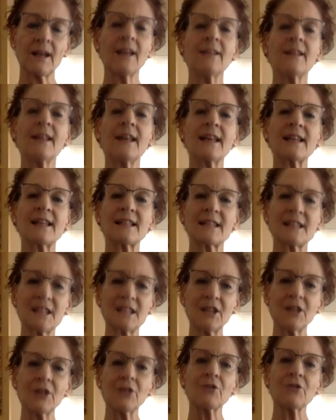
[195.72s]
They
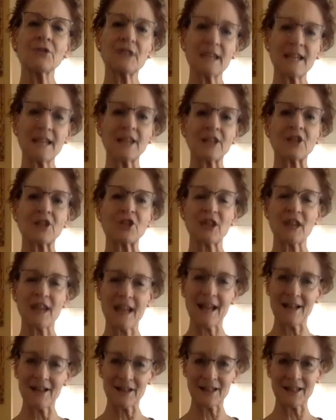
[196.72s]
still teach the
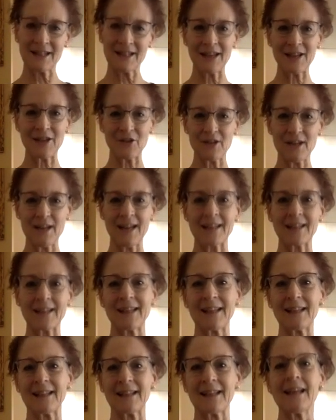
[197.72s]
Alexander
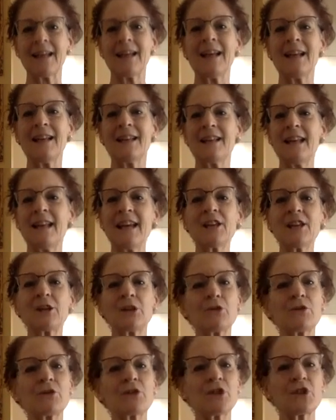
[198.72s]
technique. They
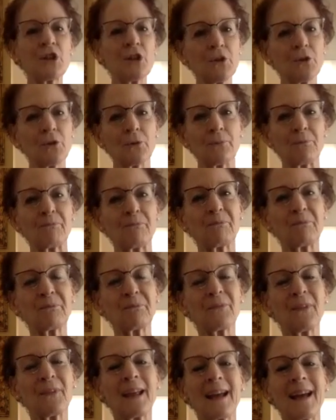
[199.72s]
use Zoom.
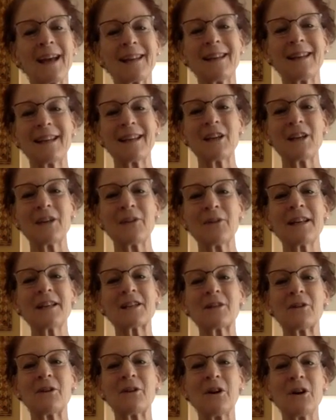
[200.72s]
And they go
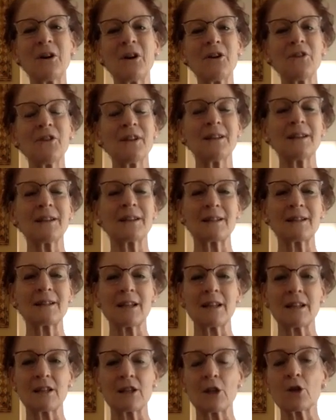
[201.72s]
into all the
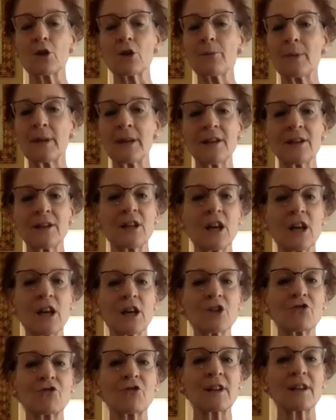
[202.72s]
European
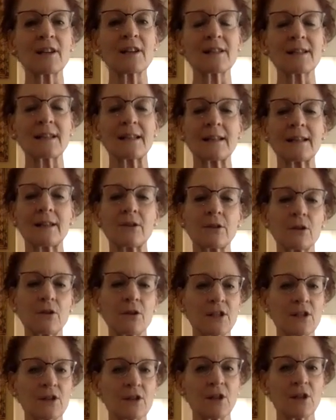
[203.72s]
countries, and
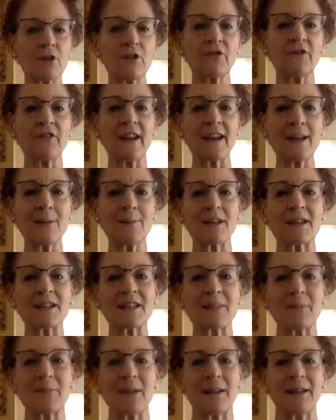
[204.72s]
because they're so famous
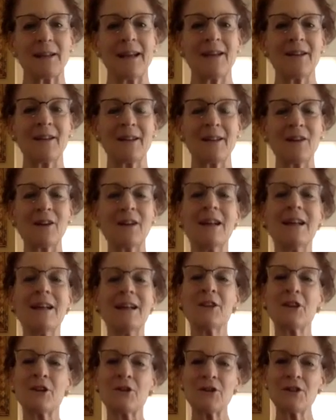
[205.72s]
about how they are.
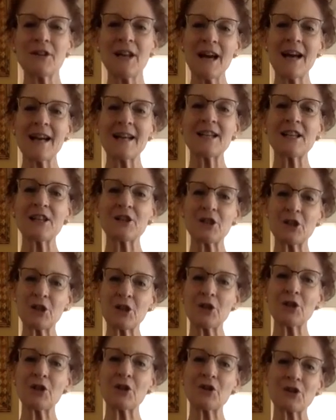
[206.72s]
They're 92
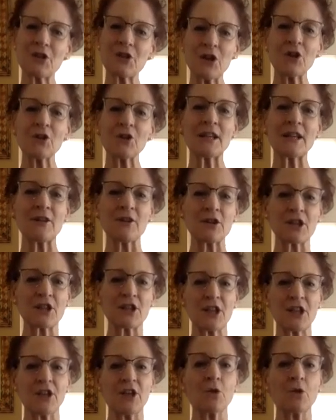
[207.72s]
years old and they're
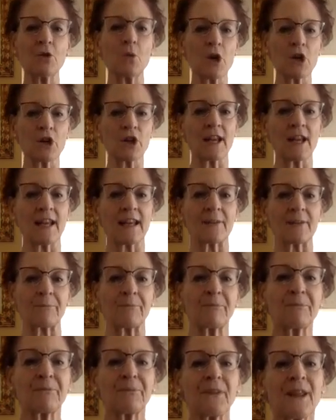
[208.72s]
still working.
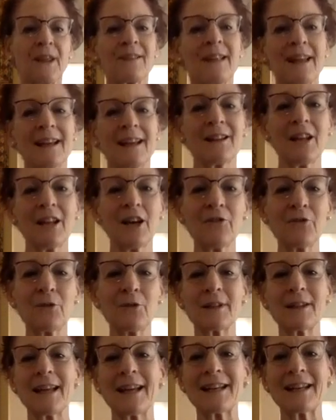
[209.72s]
They love
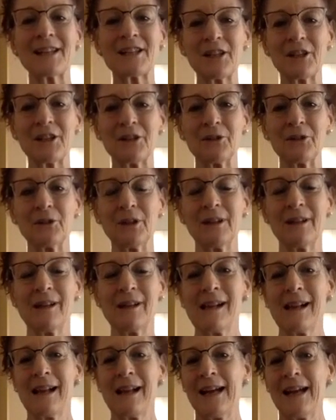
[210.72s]
what they do.
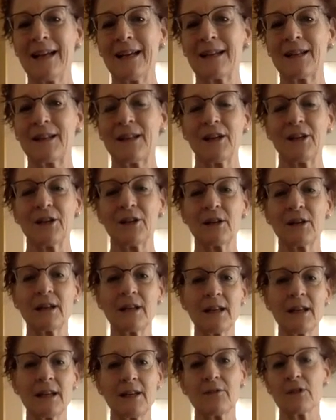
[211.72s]
And
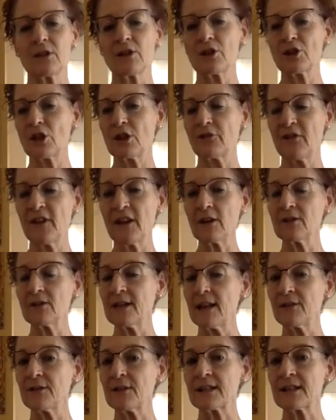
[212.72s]
she fell
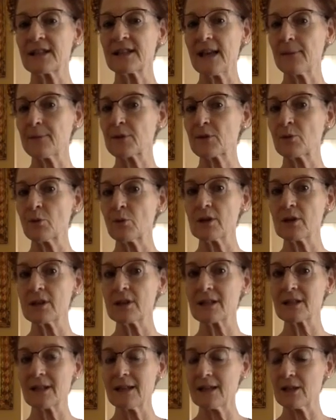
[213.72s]
down the steps
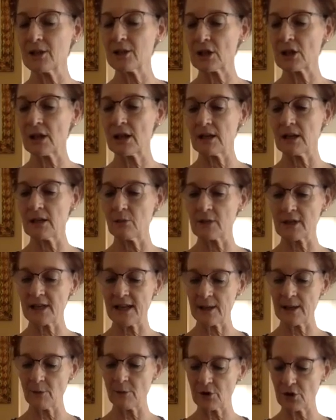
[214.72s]
once, and she was
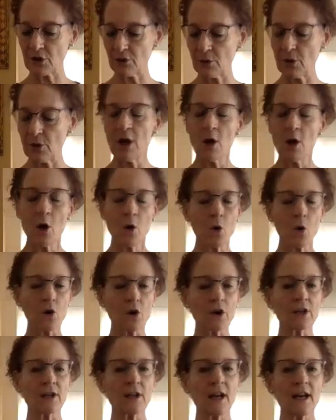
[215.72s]
able to
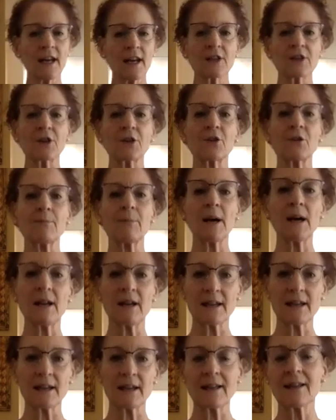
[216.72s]
organize her
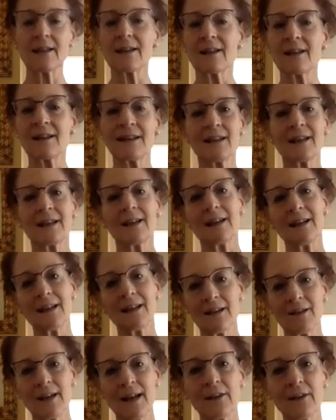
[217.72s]
body
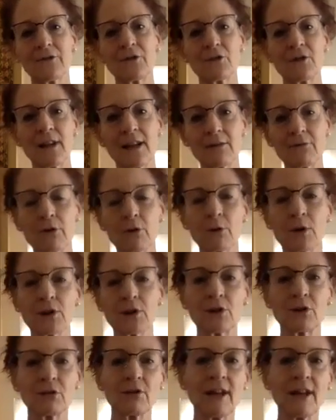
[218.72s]
after they ruined
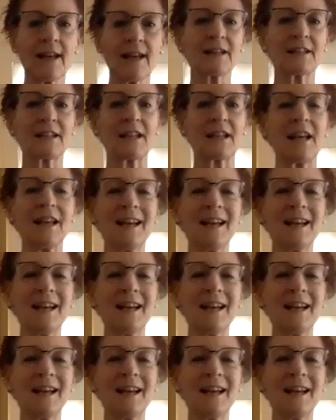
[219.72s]
her legs.